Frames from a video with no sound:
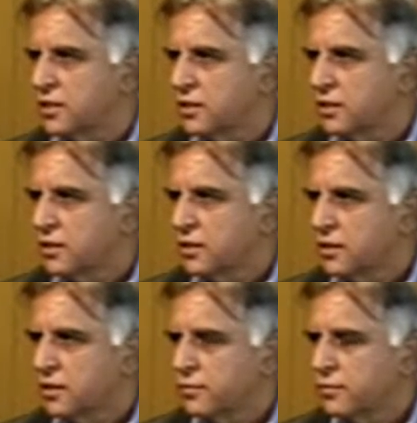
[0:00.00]

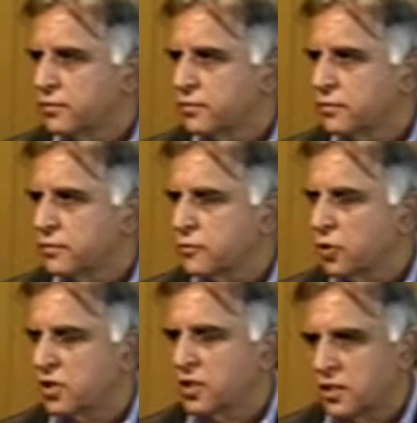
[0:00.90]

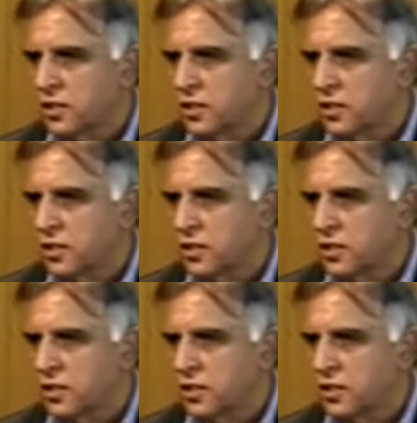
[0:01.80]
What's the